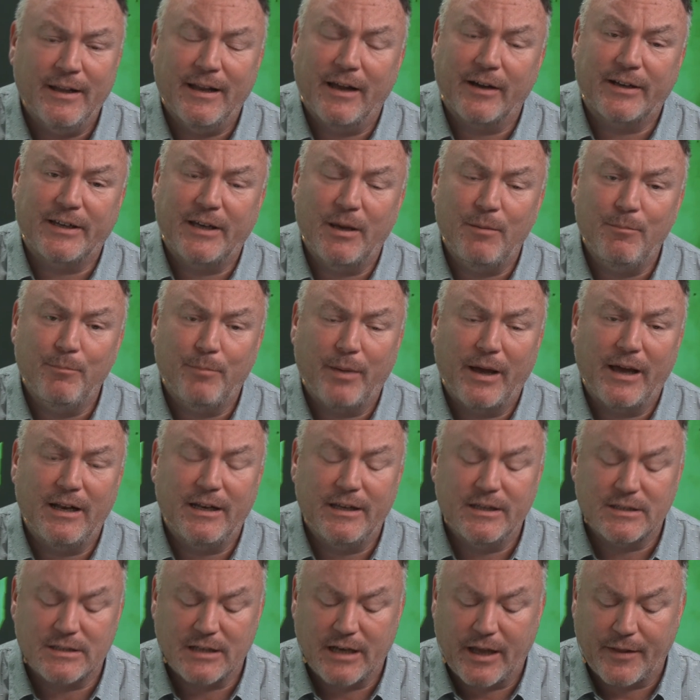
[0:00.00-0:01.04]
Now, Kim
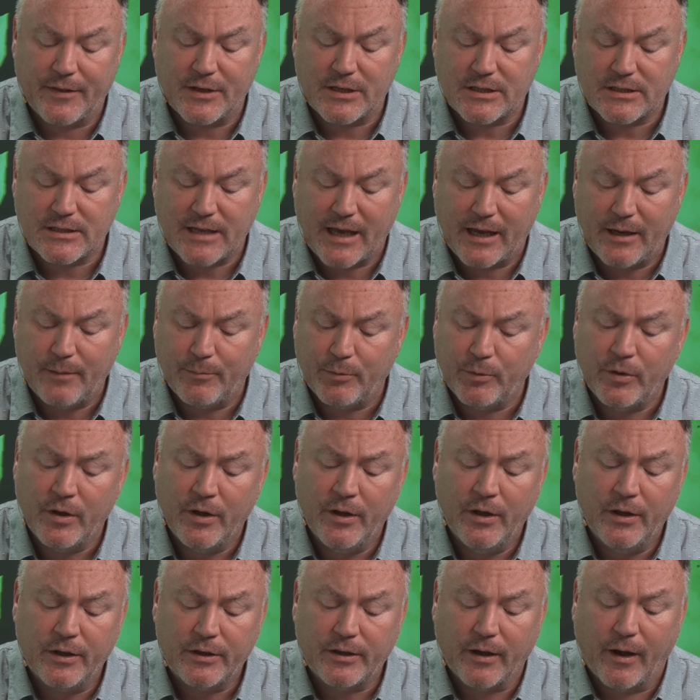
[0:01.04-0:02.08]
Bailey is another stable
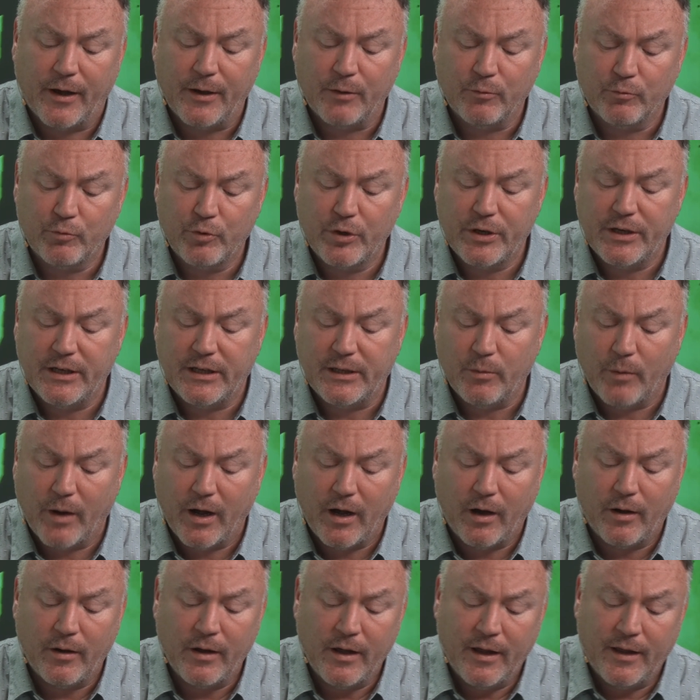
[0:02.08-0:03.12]
going really
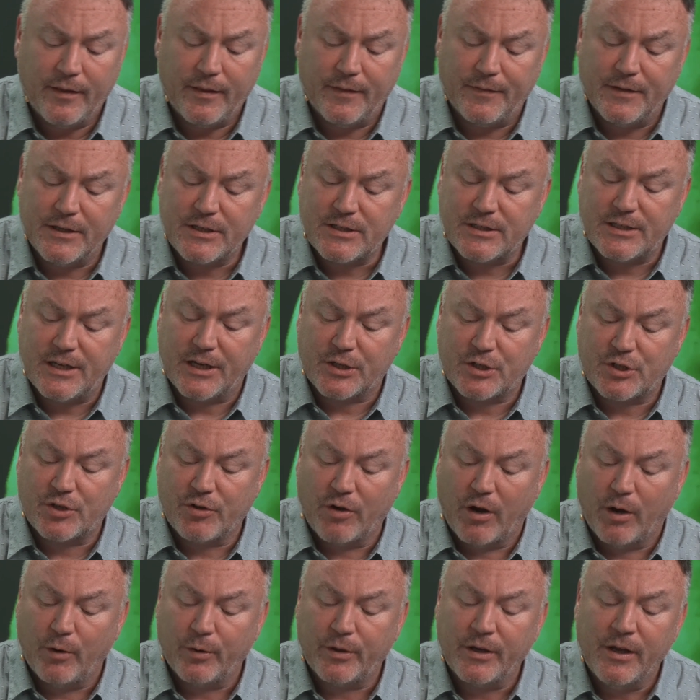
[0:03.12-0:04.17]
well, and this six
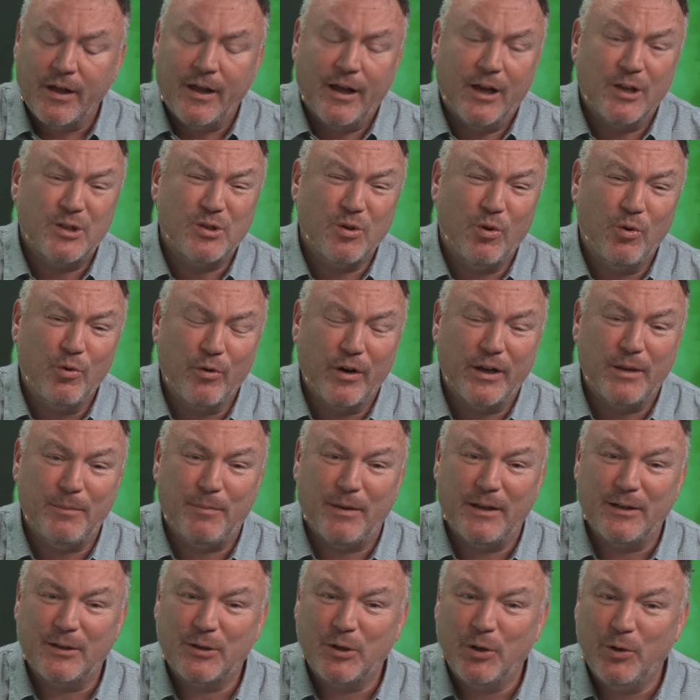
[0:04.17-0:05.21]
year old has already
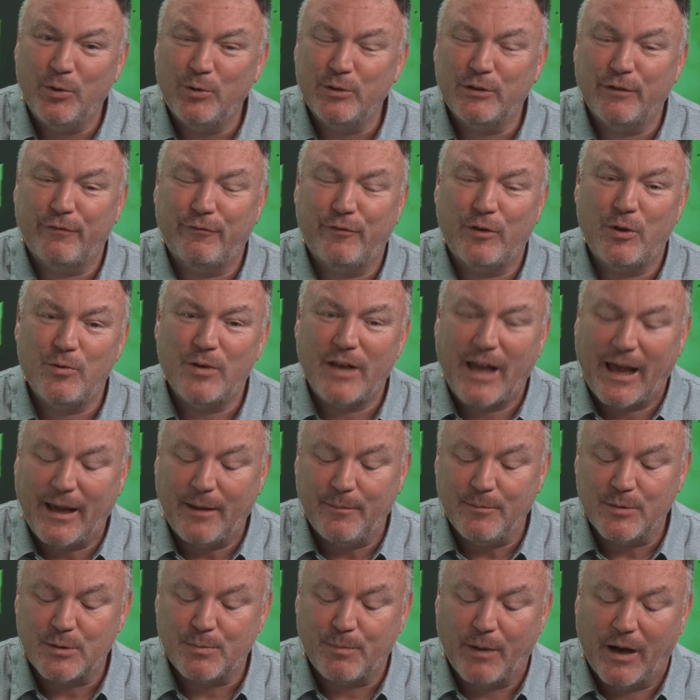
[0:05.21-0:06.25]
been called a few
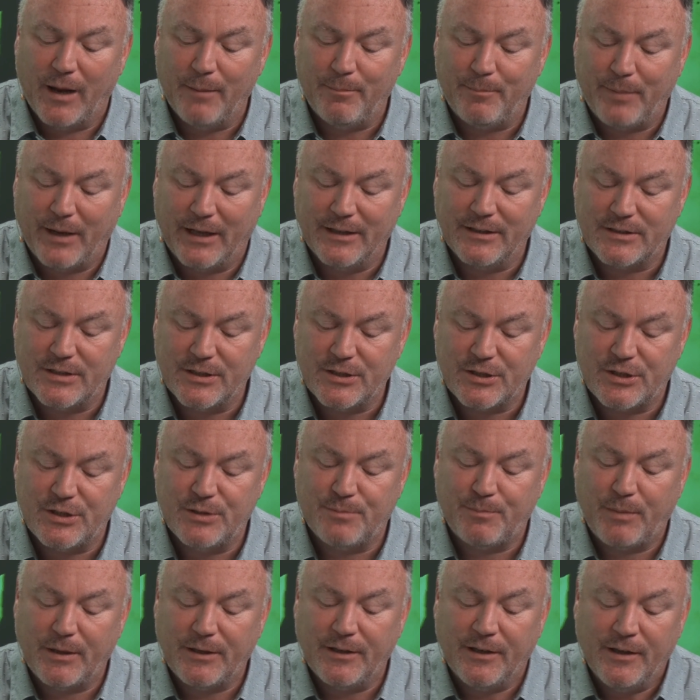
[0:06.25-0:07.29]
names by punters. She's
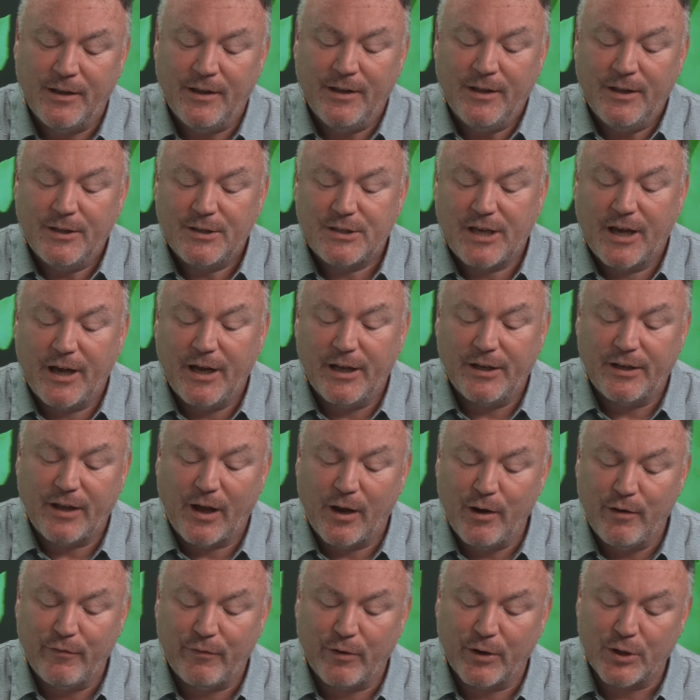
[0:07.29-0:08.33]
been turned
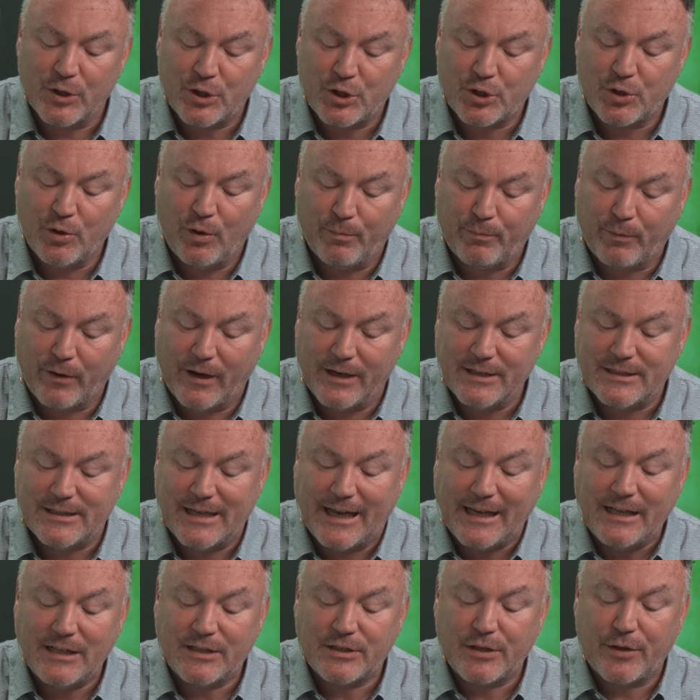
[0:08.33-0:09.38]
over at short prices
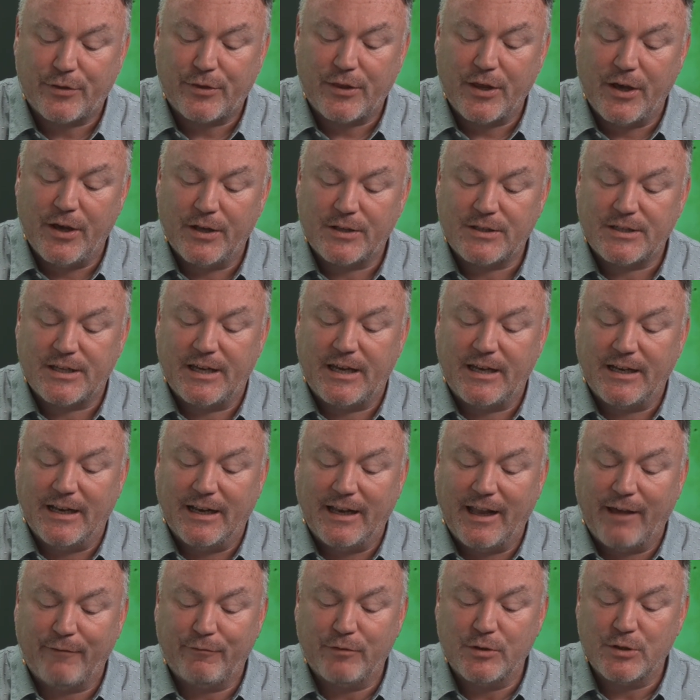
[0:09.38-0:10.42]
8 to 13,
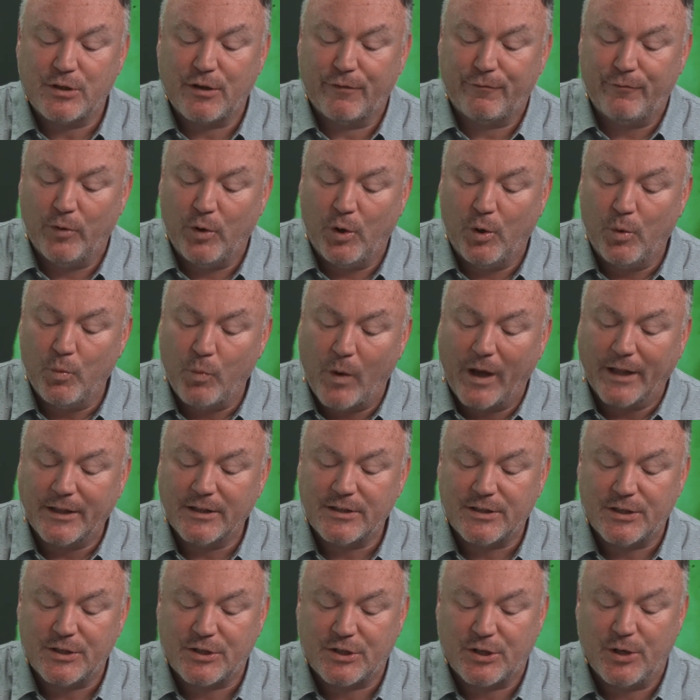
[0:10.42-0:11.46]
11 to 4, 1
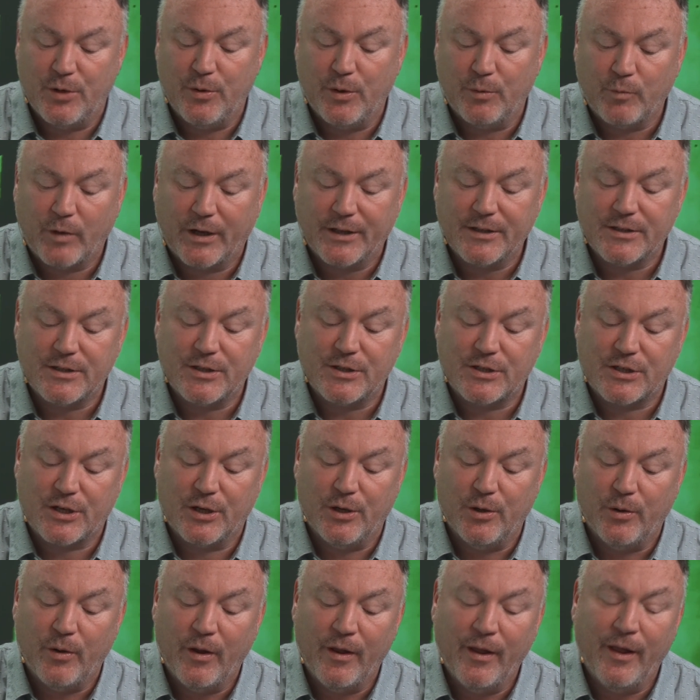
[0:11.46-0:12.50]
to 2, and 1 to 2